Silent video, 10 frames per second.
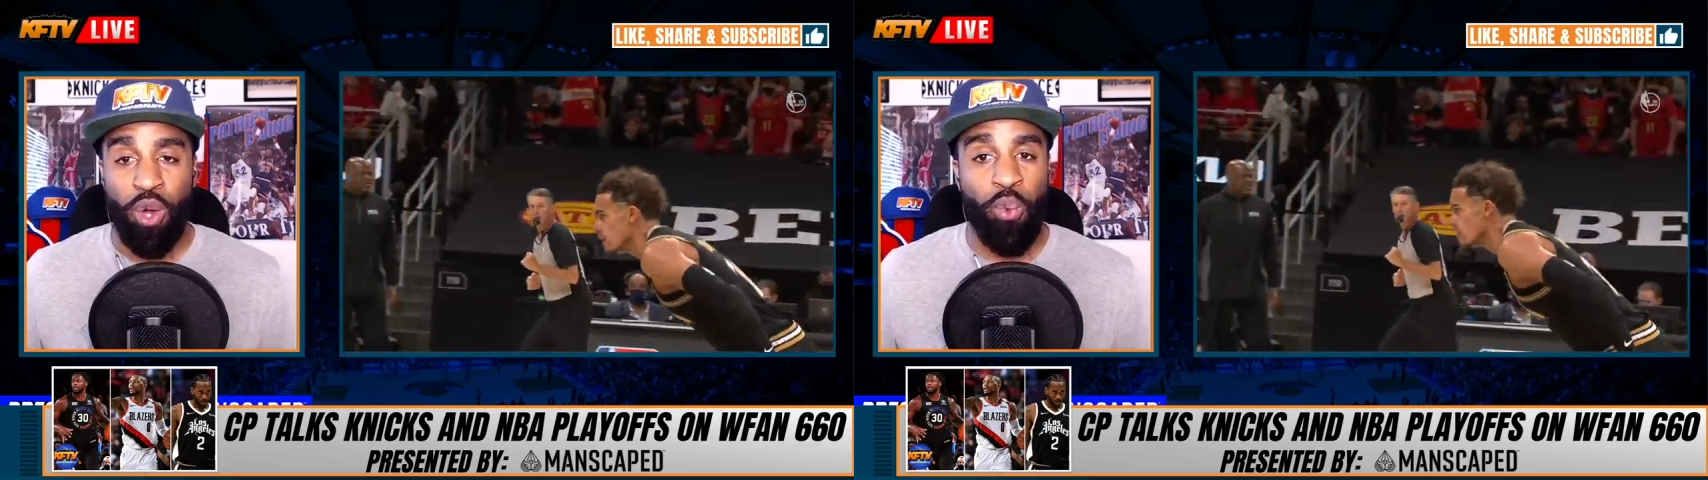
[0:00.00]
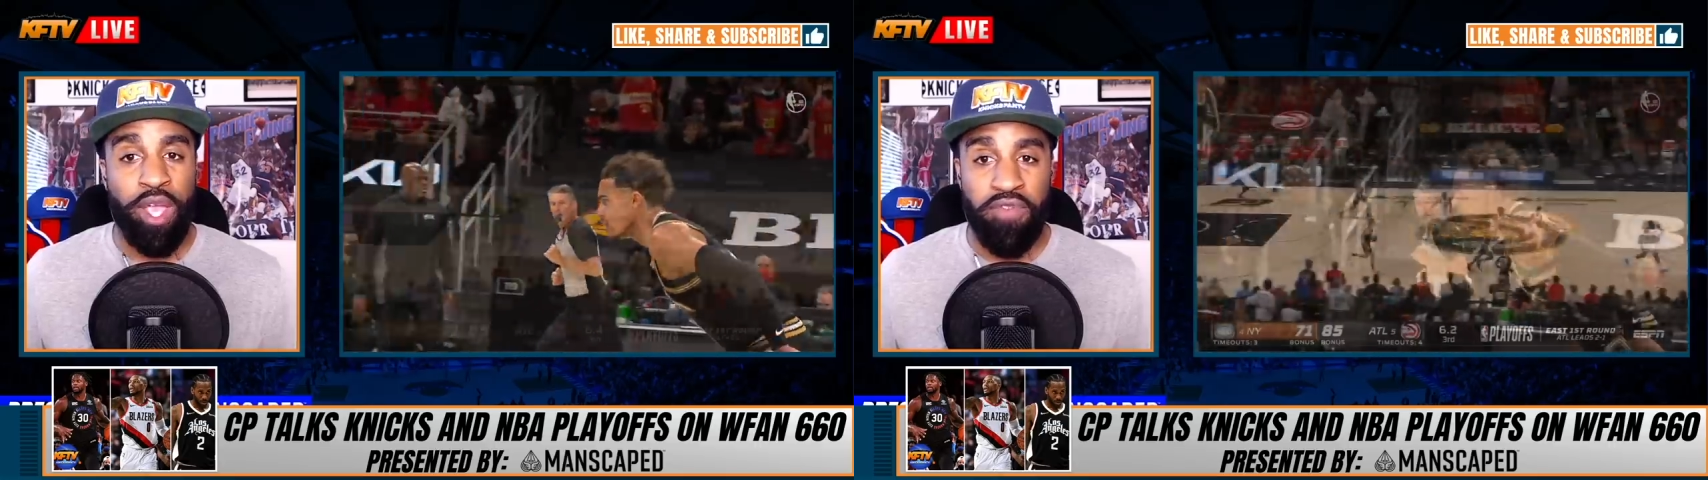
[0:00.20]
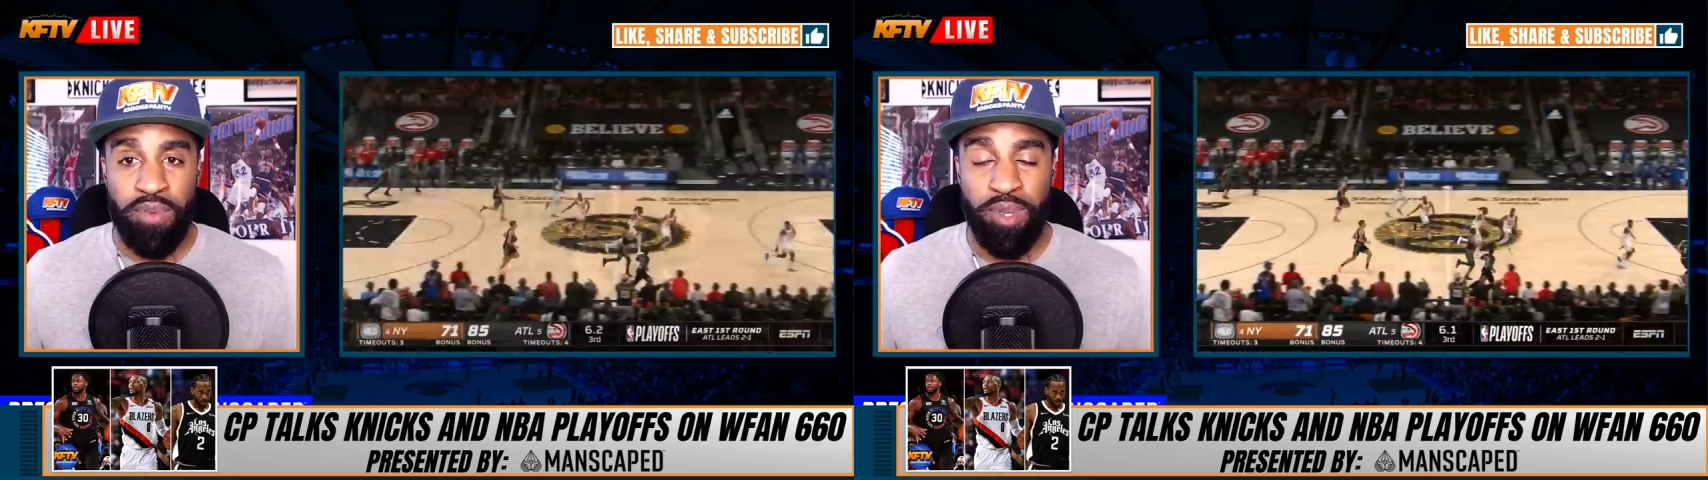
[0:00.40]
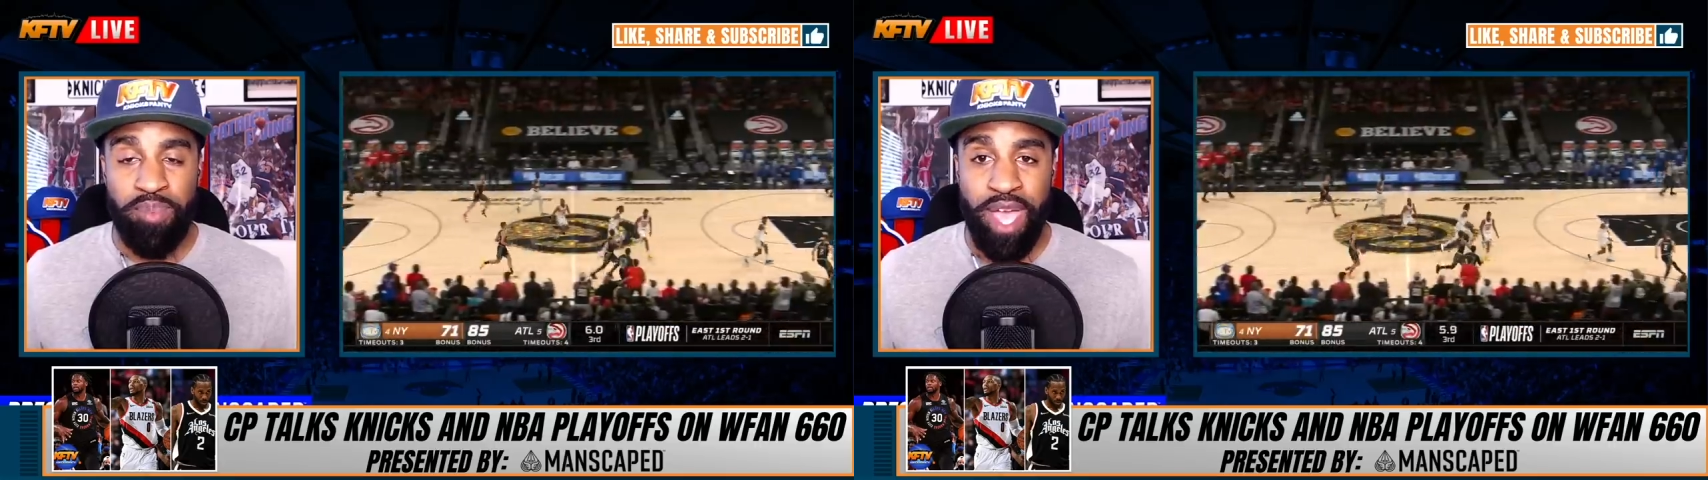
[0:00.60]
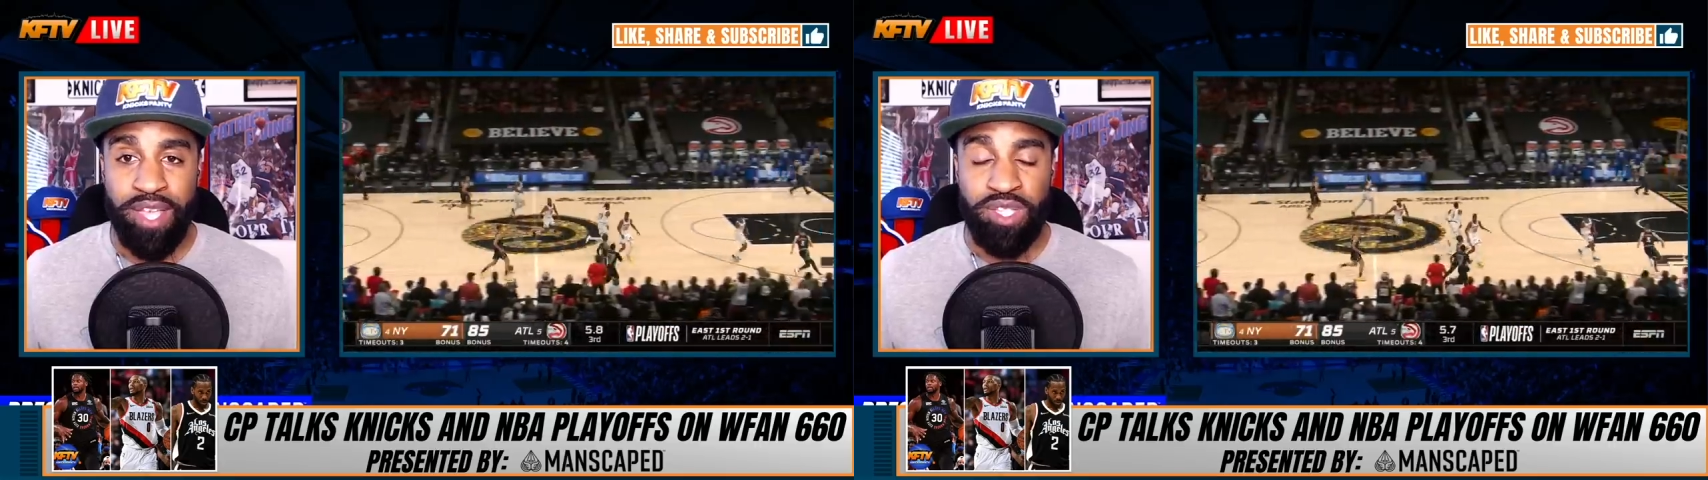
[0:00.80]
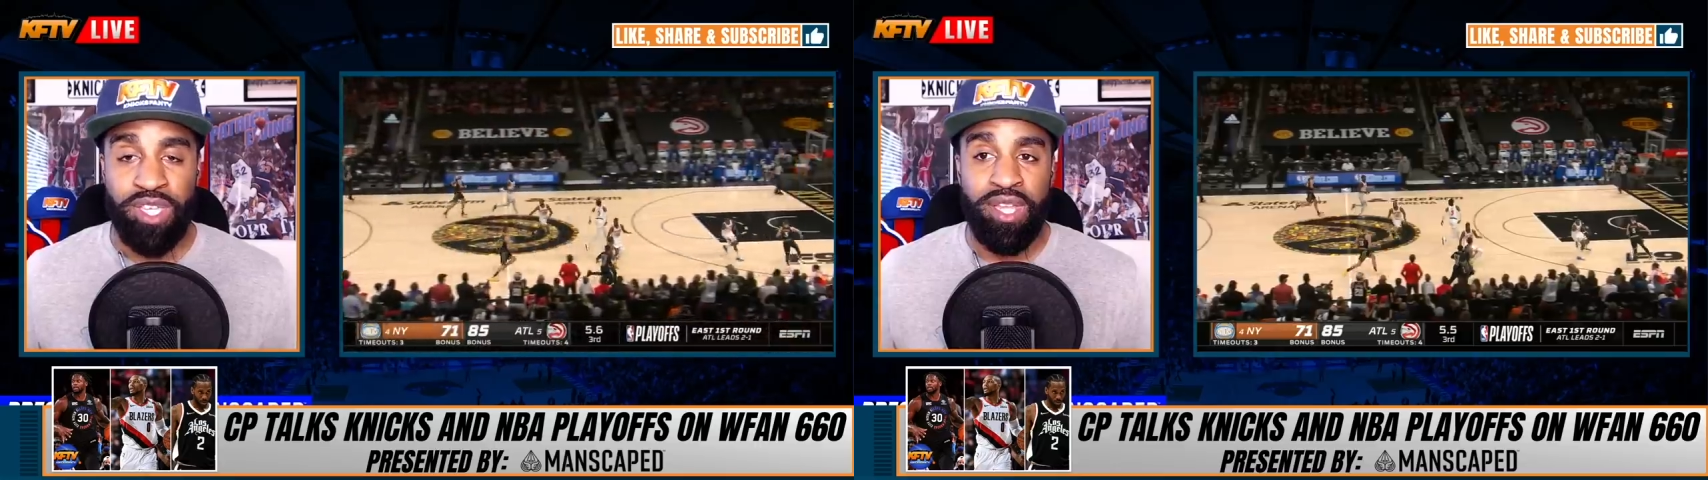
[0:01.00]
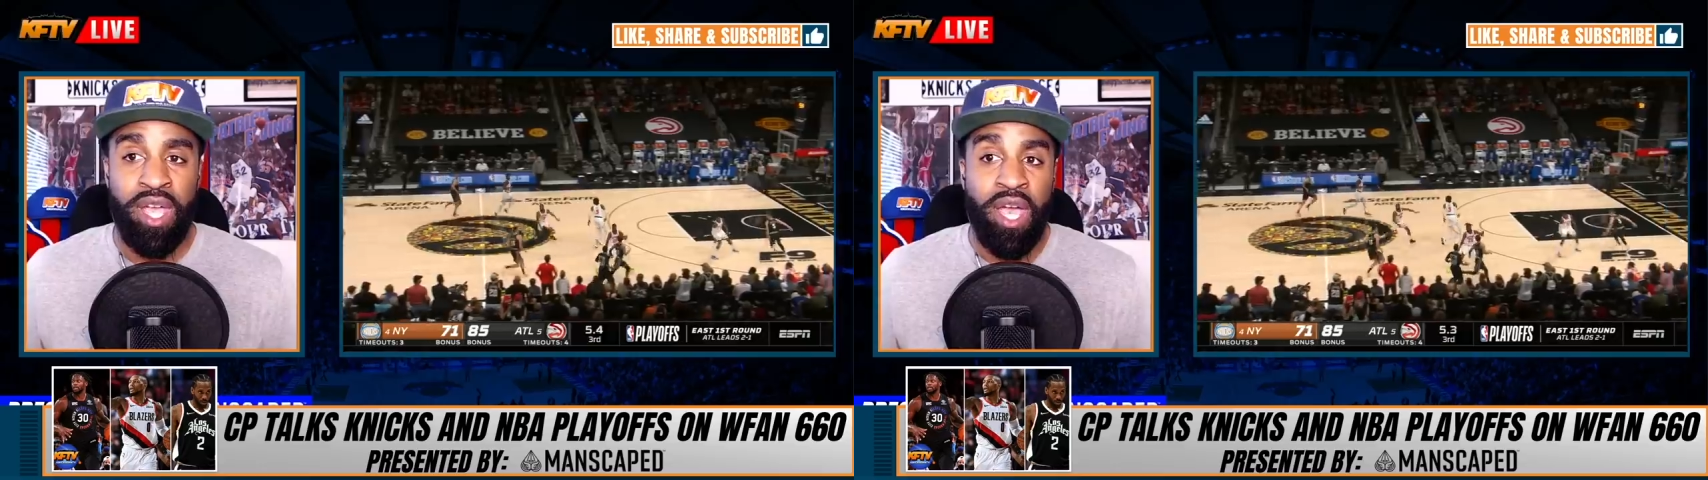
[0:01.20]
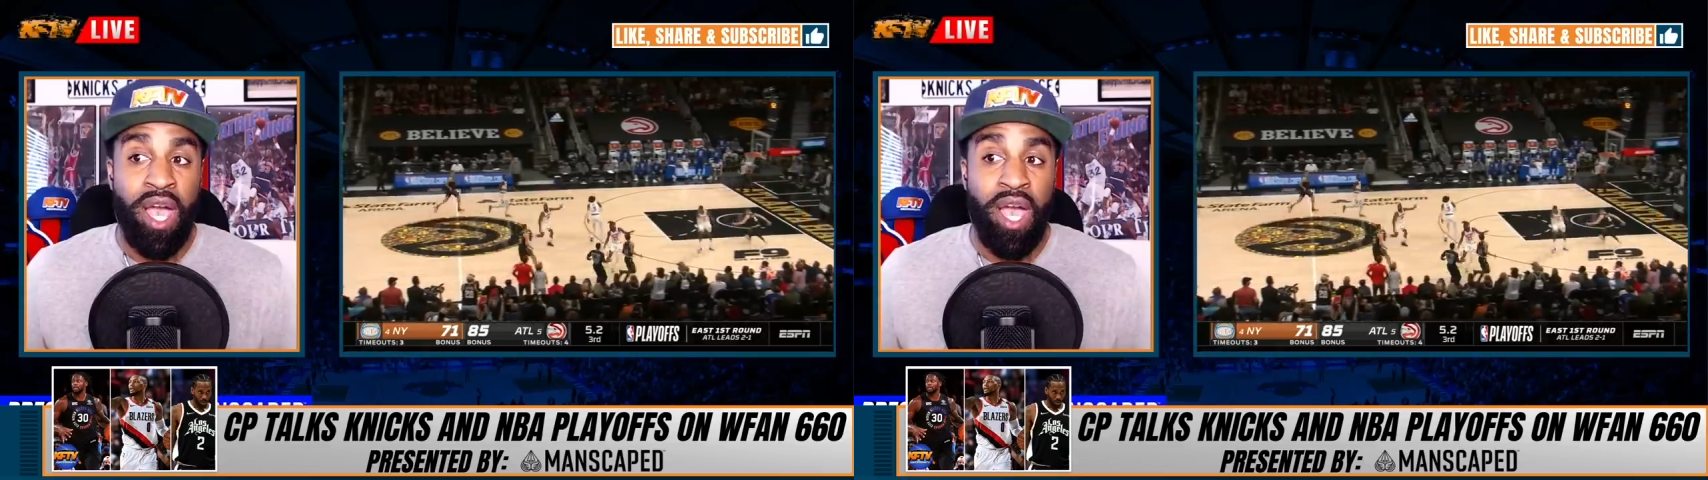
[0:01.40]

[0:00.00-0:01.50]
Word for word: away from the basket.